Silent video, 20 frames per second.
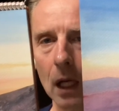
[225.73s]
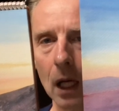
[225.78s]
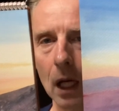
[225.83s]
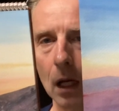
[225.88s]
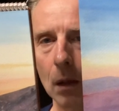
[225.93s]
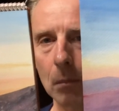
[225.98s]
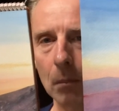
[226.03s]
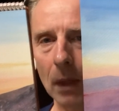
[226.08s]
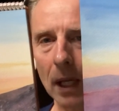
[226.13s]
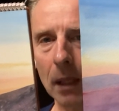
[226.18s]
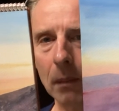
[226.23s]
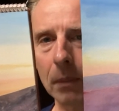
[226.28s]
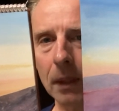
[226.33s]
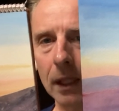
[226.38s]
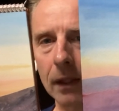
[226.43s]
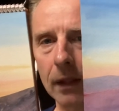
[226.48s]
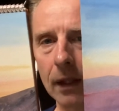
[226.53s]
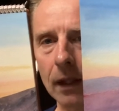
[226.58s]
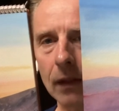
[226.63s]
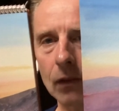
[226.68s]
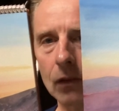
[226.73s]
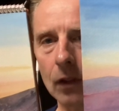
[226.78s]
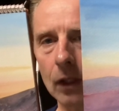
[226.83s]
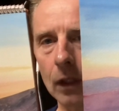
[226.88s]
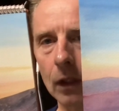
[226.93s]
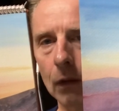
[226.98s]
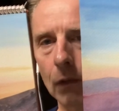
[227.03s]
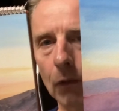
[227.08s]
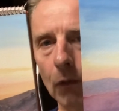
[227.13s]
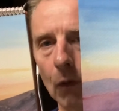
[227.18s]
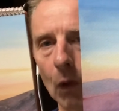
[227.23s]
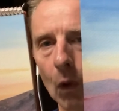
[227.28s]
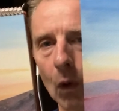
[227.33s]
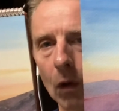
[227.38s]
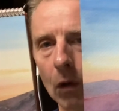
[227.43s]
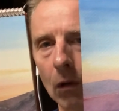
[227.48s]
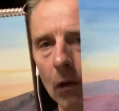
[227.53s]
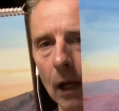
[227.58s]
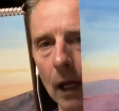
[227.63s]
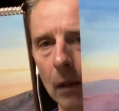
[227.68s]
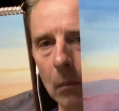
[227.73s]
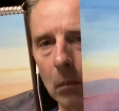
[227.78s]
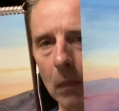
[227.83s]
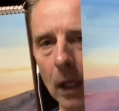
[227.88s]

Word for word: And maybe this in the foreground,